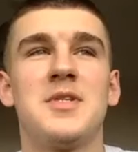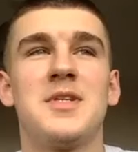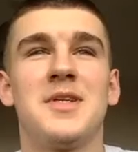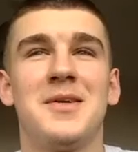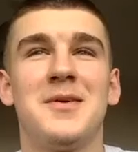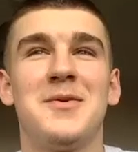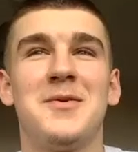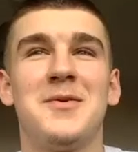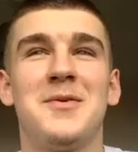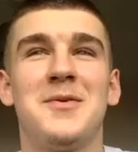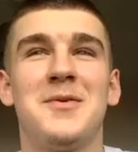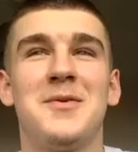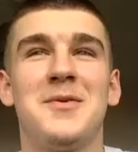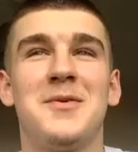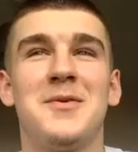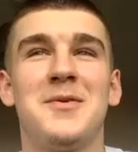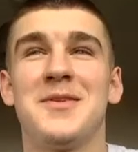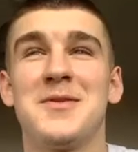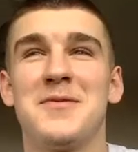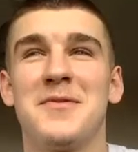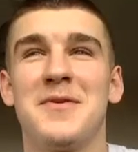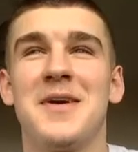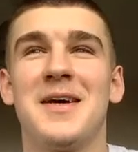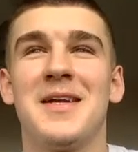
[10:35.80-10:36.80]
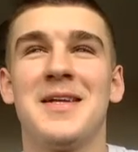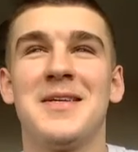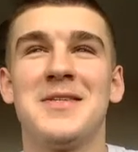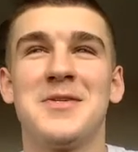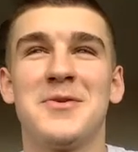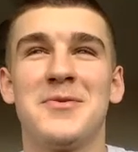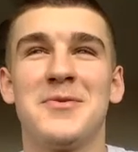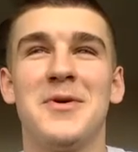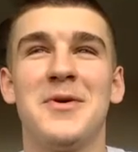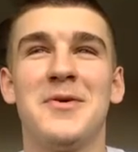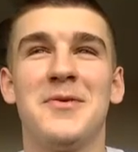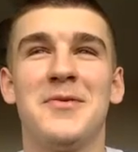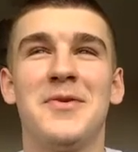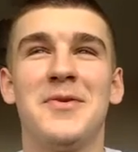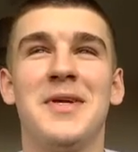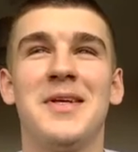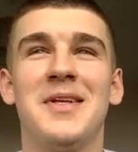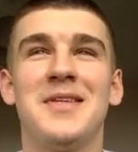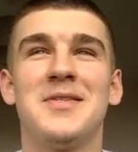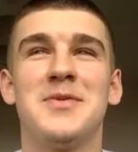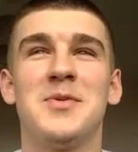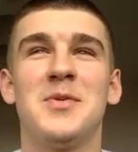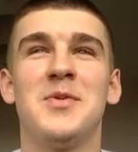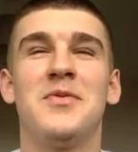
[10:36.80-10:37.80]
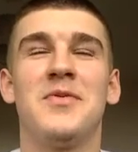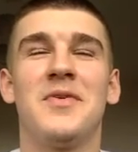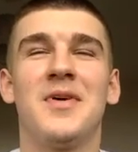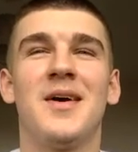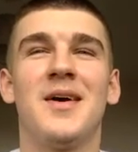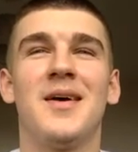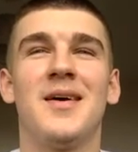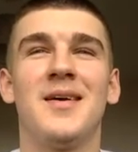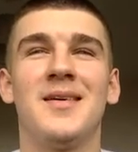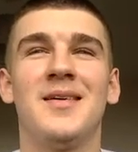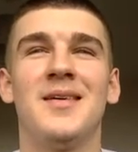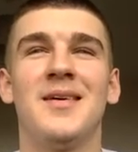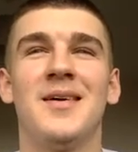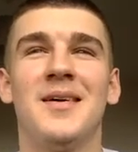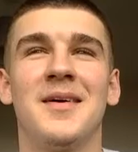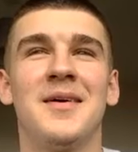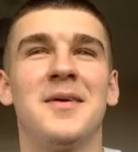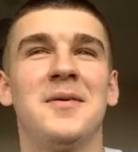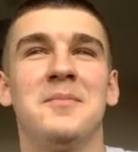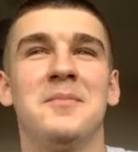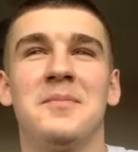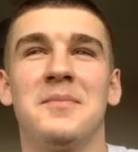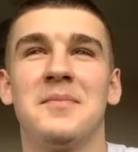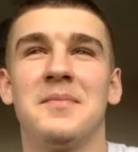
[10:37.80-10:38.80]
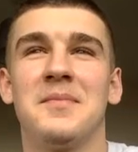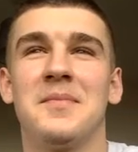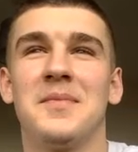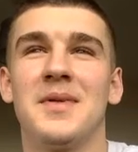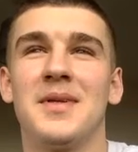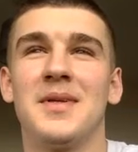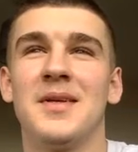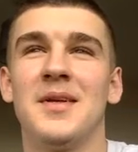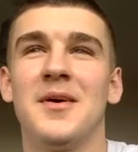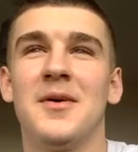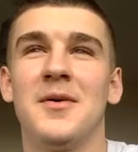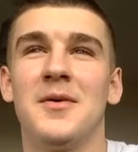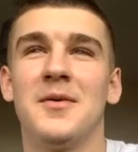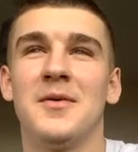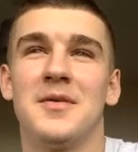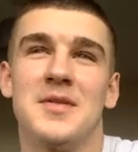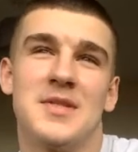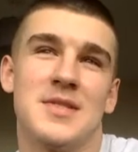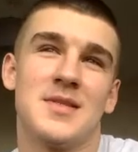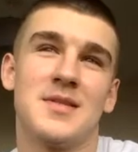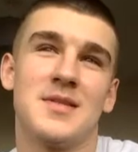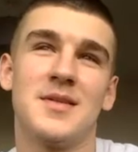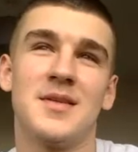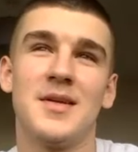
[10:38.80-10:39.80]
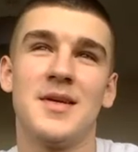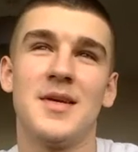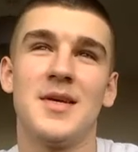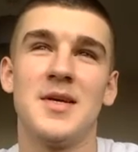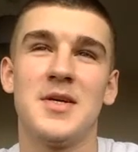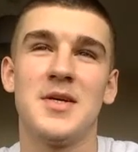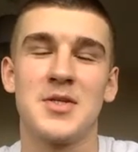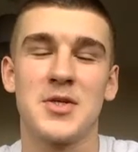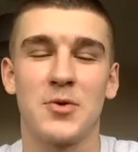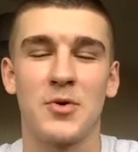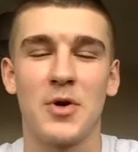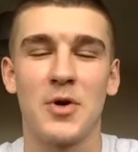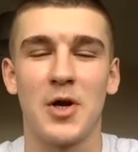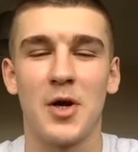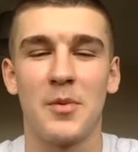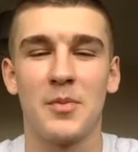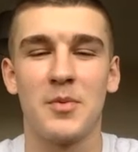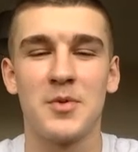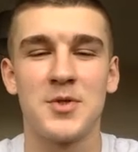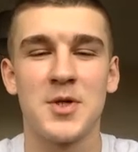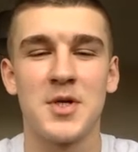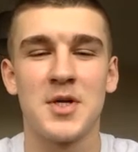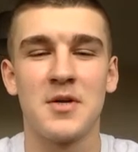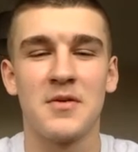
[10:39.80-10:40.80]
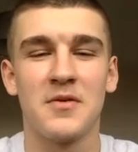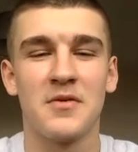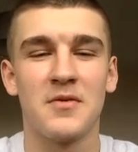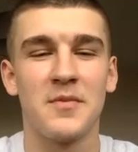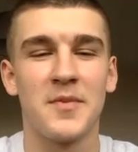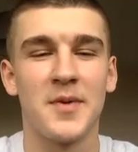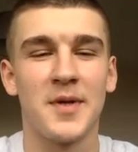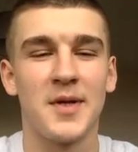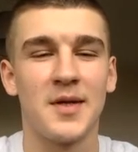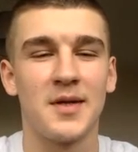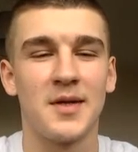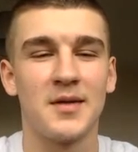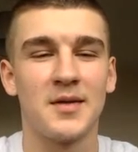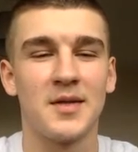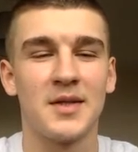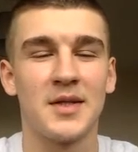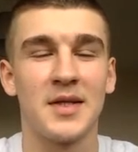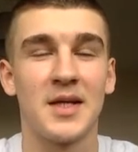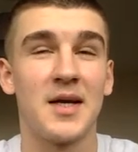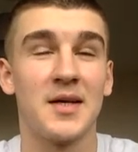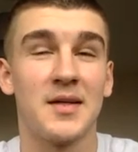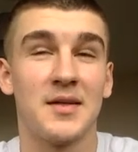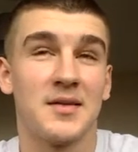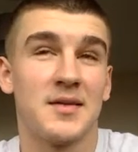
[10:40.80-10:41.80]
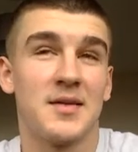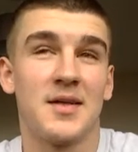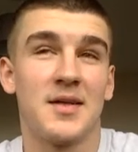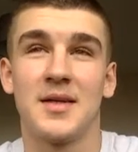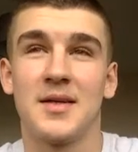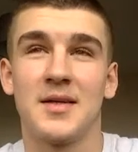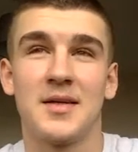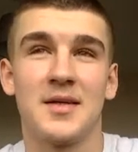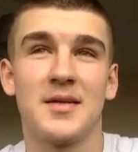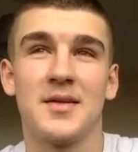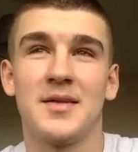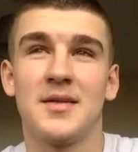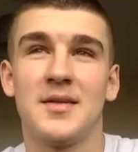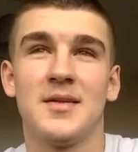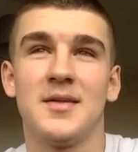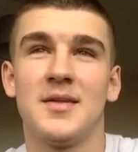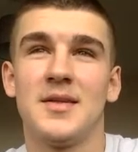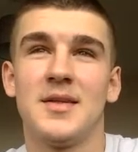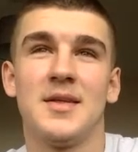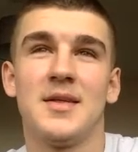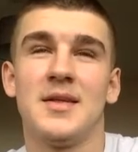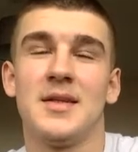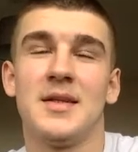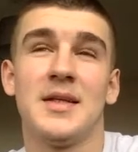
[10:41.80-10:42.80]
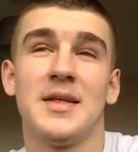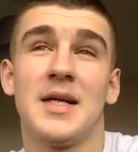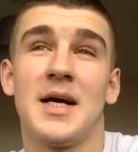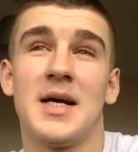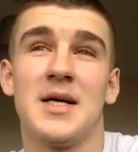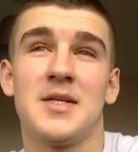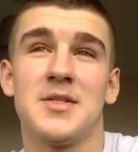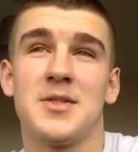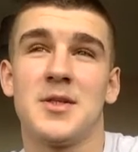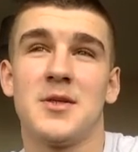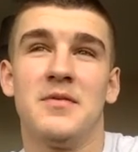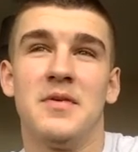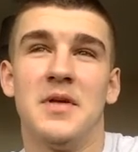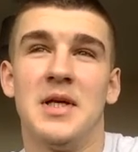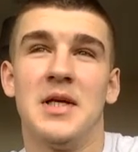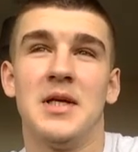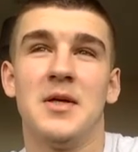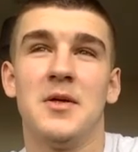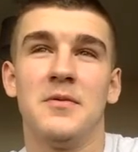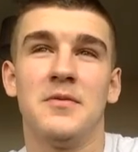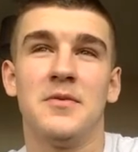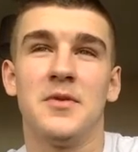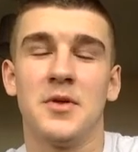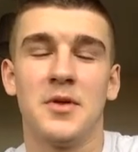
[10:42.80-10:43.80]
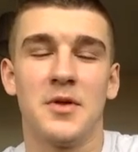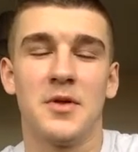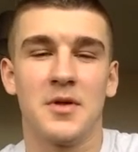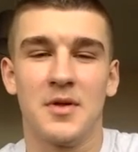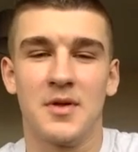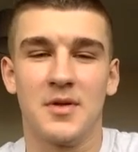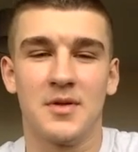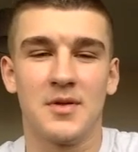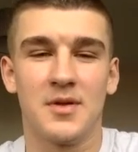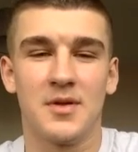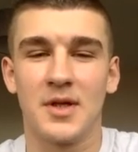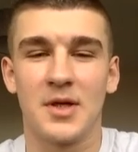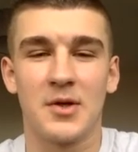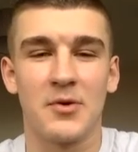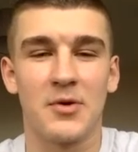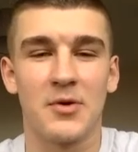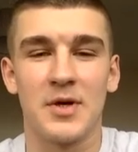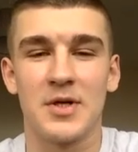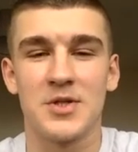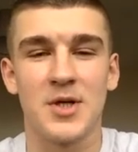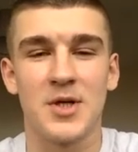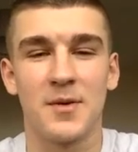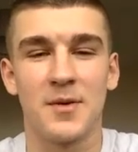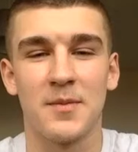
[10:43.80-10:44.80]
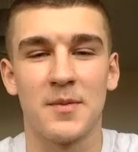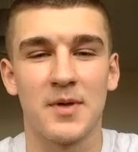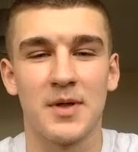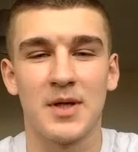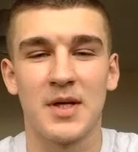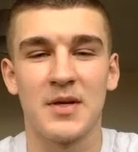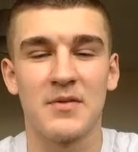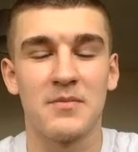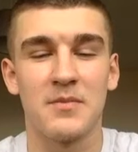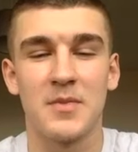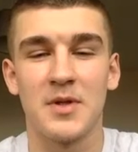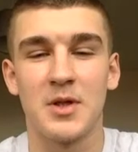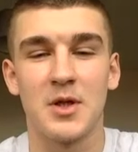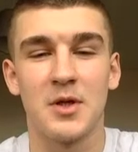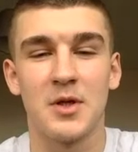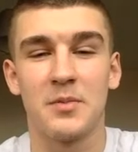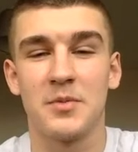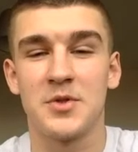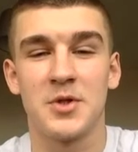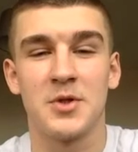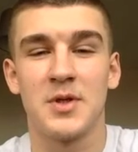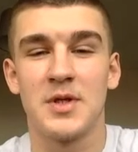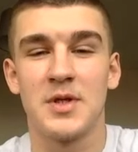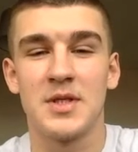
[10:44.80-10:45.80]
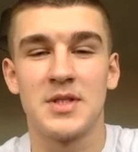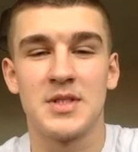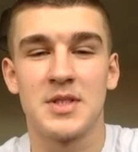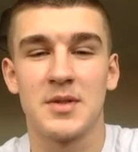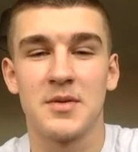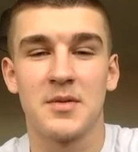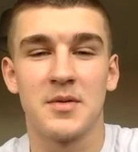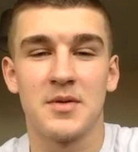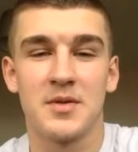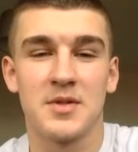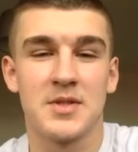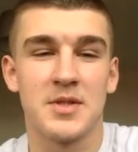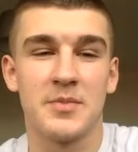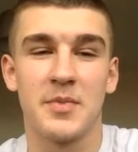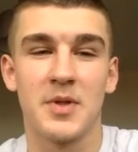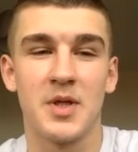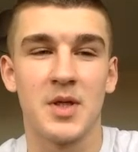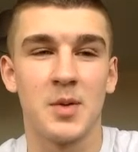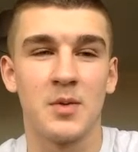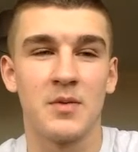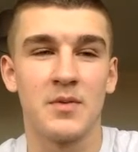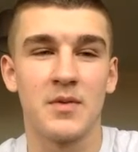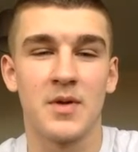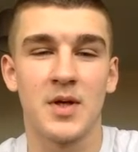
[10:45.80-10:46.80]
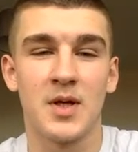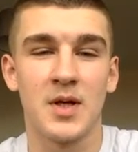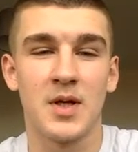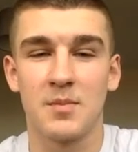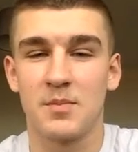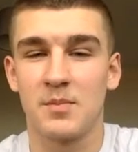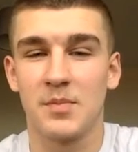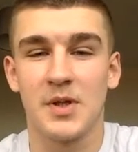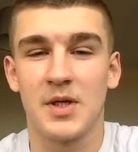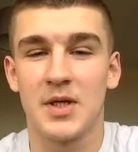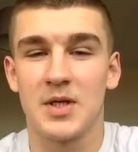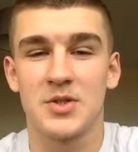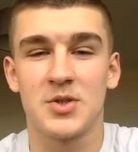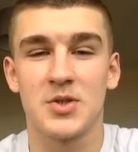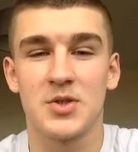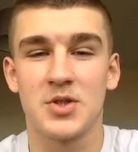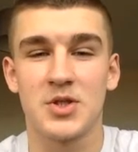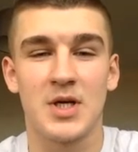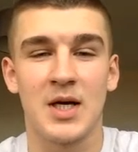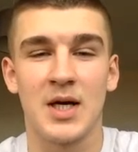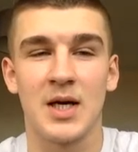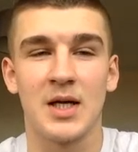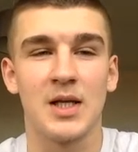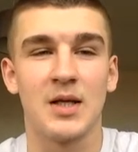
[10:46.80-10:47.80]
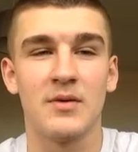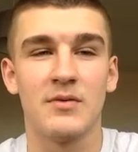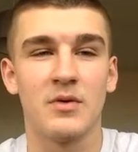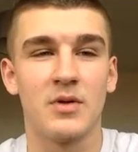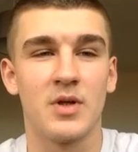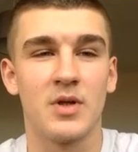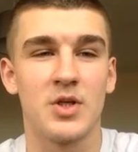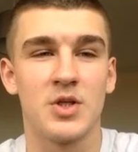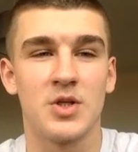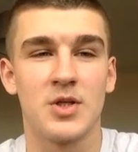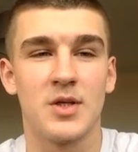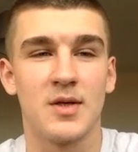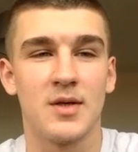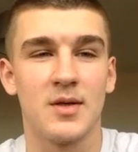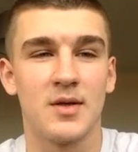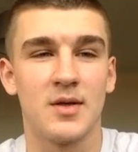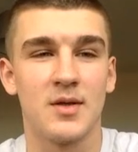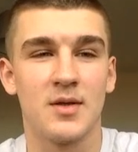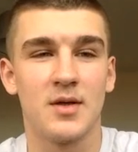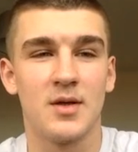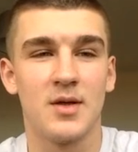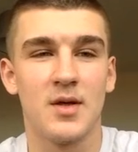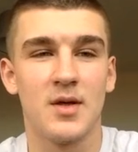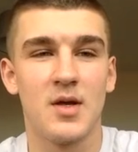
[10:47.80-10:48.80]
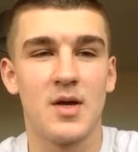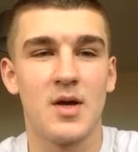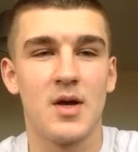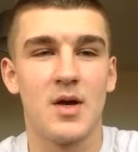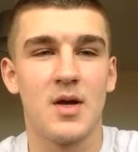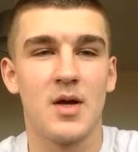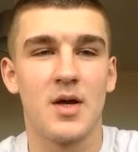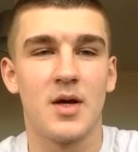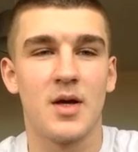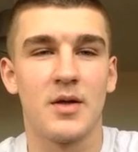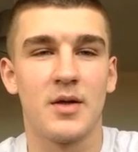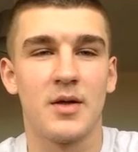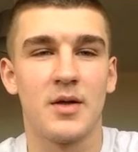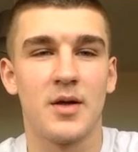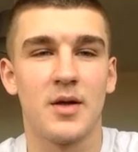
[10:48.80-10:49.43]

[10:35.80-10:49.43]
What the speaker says: a fairly surreal feeling, to be fair. You know, it was a great opportunity for me. Again, like the guys over here have done a great job at giving me the opportunity to play at such a high level this year. And